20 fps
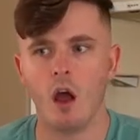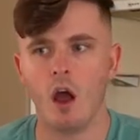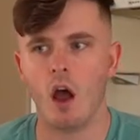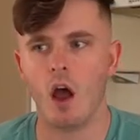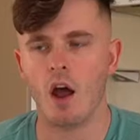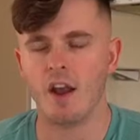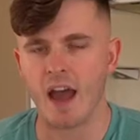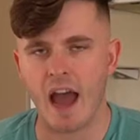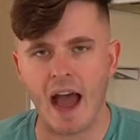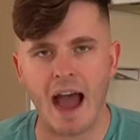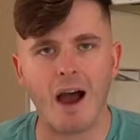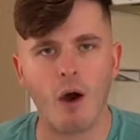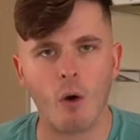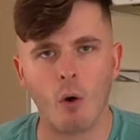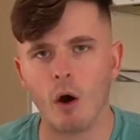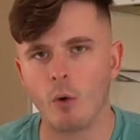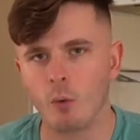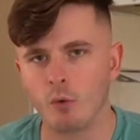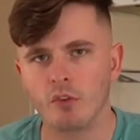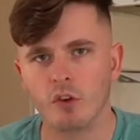and how
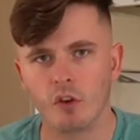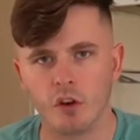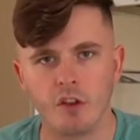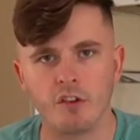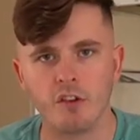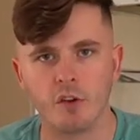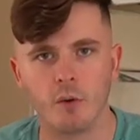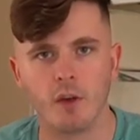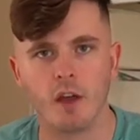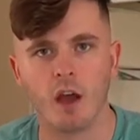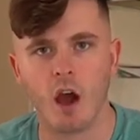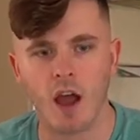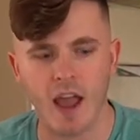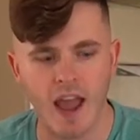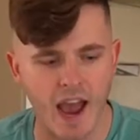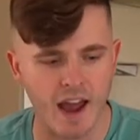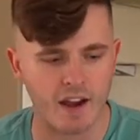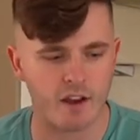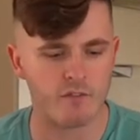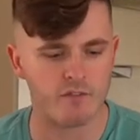I was gonna do it. I
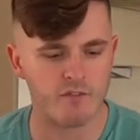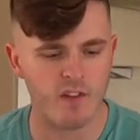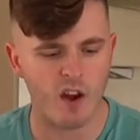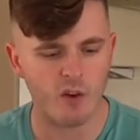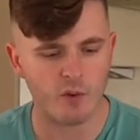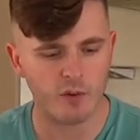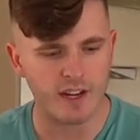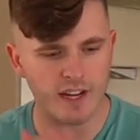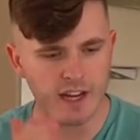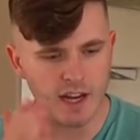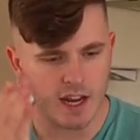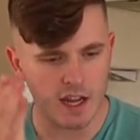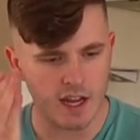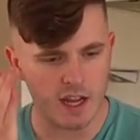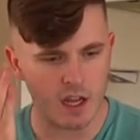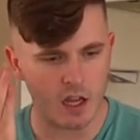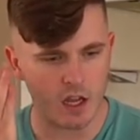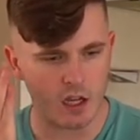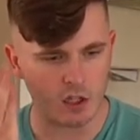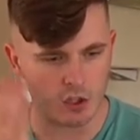had a very
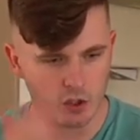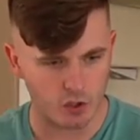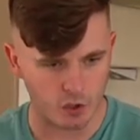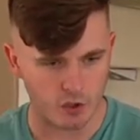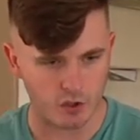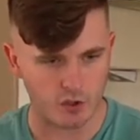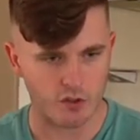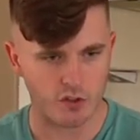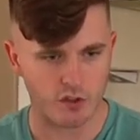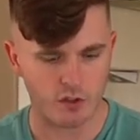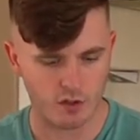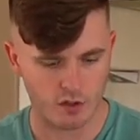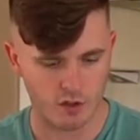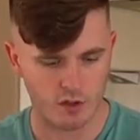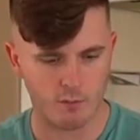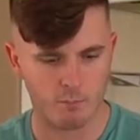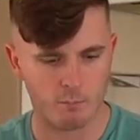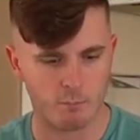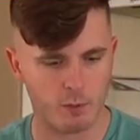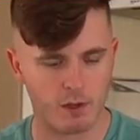good
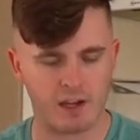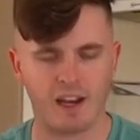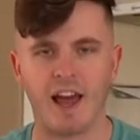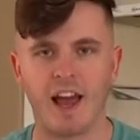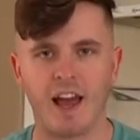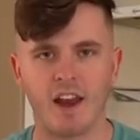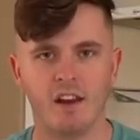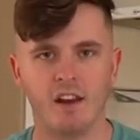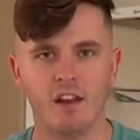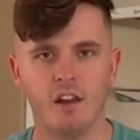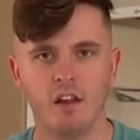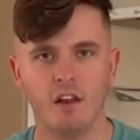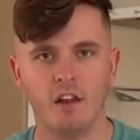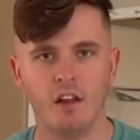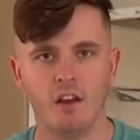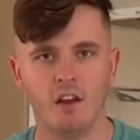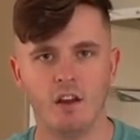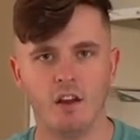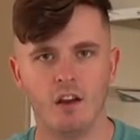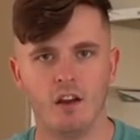plan,
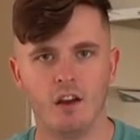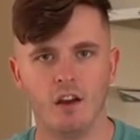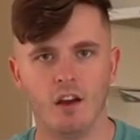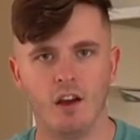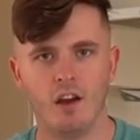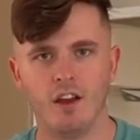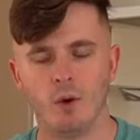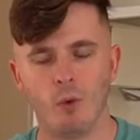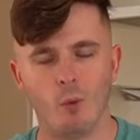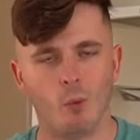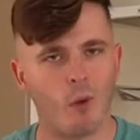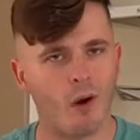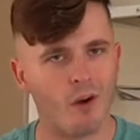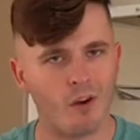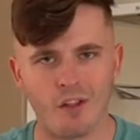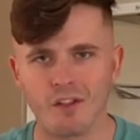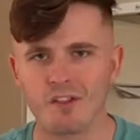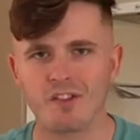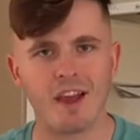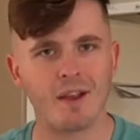where
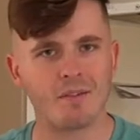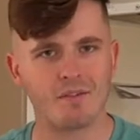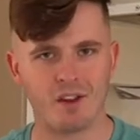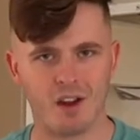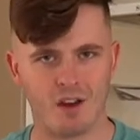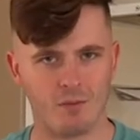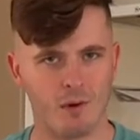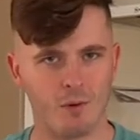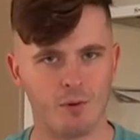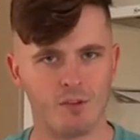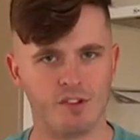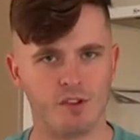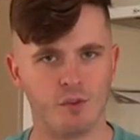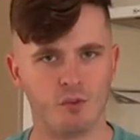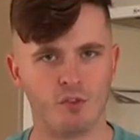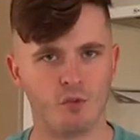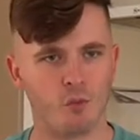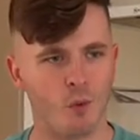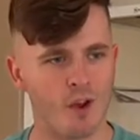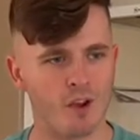at the same time I would still
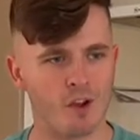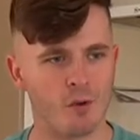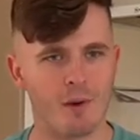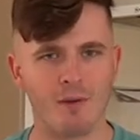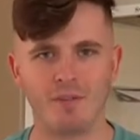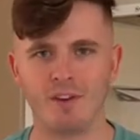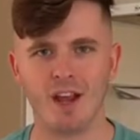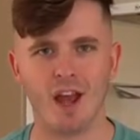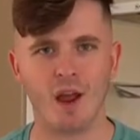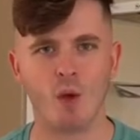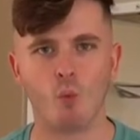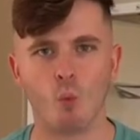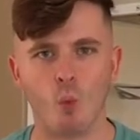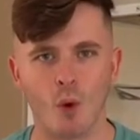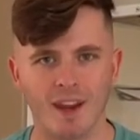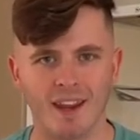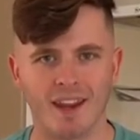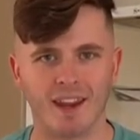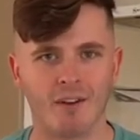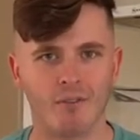just wake up every day and
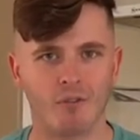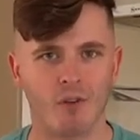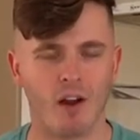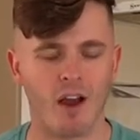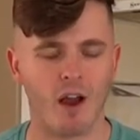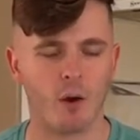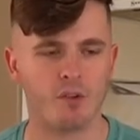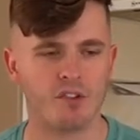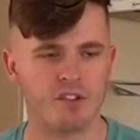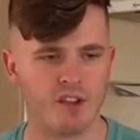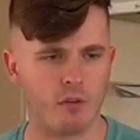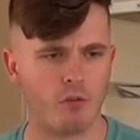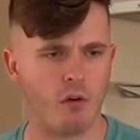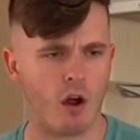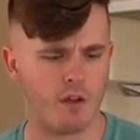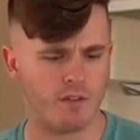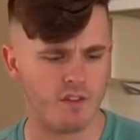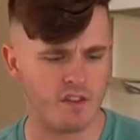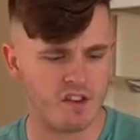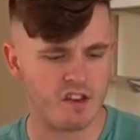wing it, right? I would say,
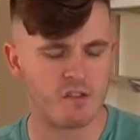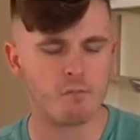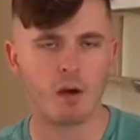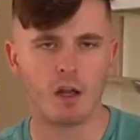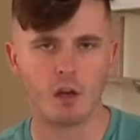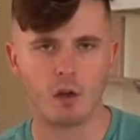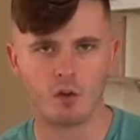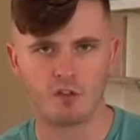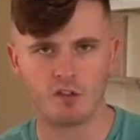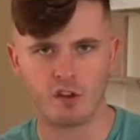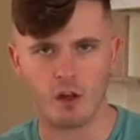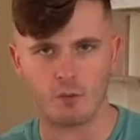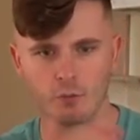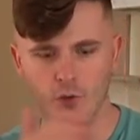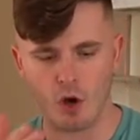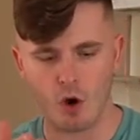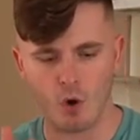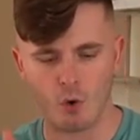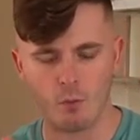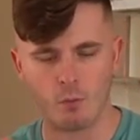right, this is my long-term
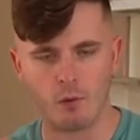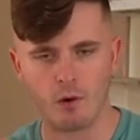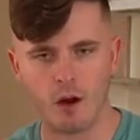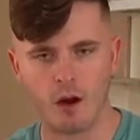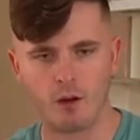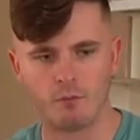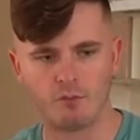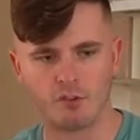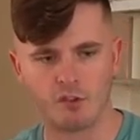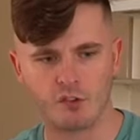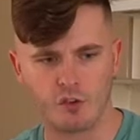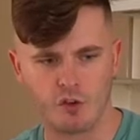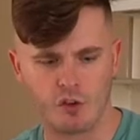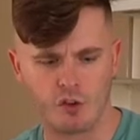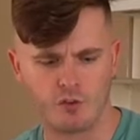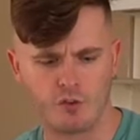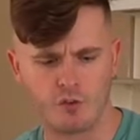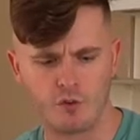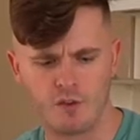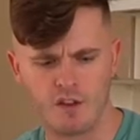goal, but I'm just
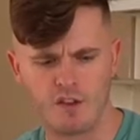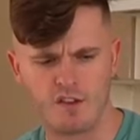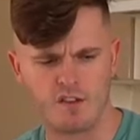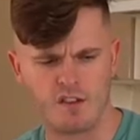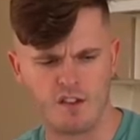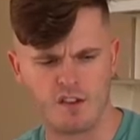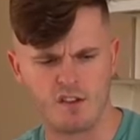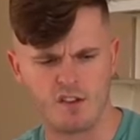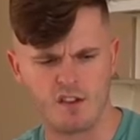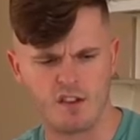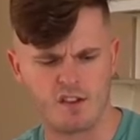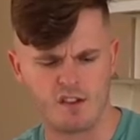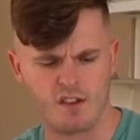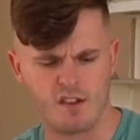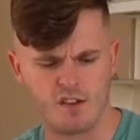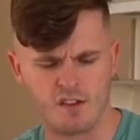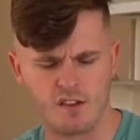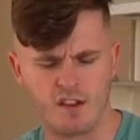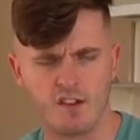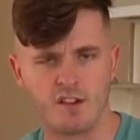gonna do this, this, this,
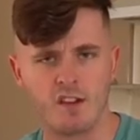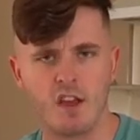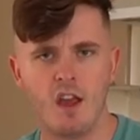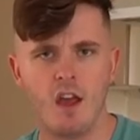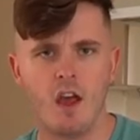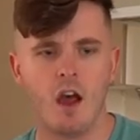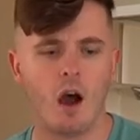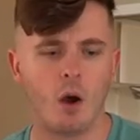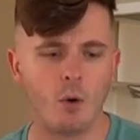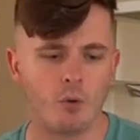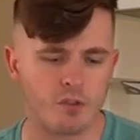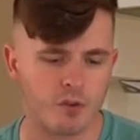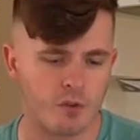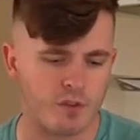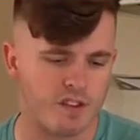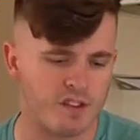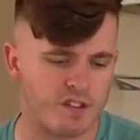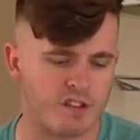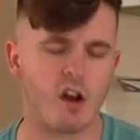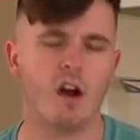this, this. I would do
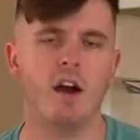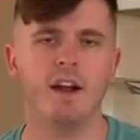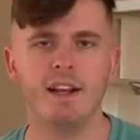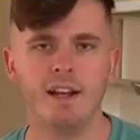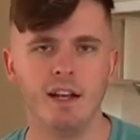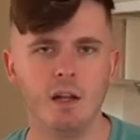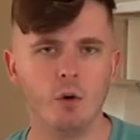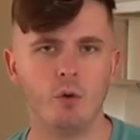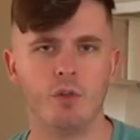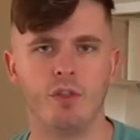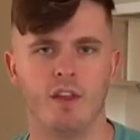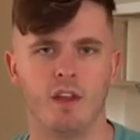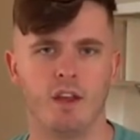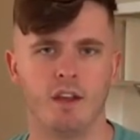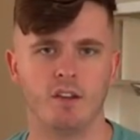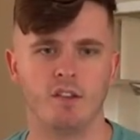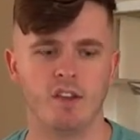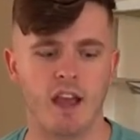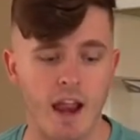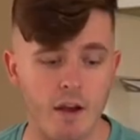these tiny little
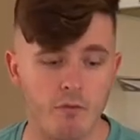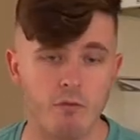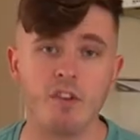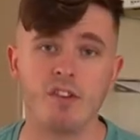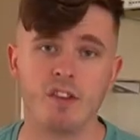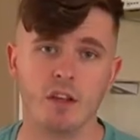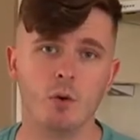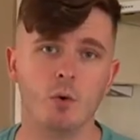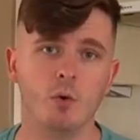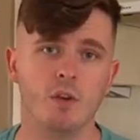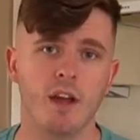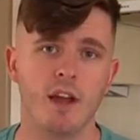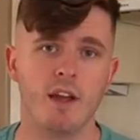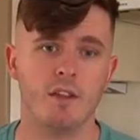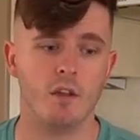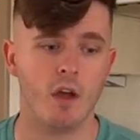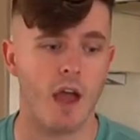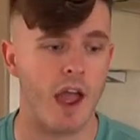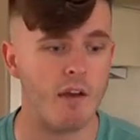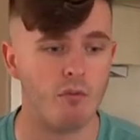things every single day
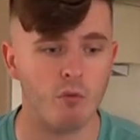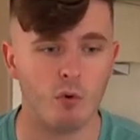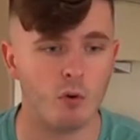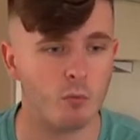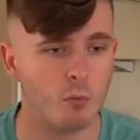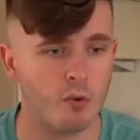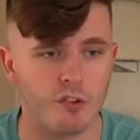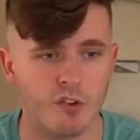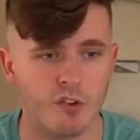that everyone would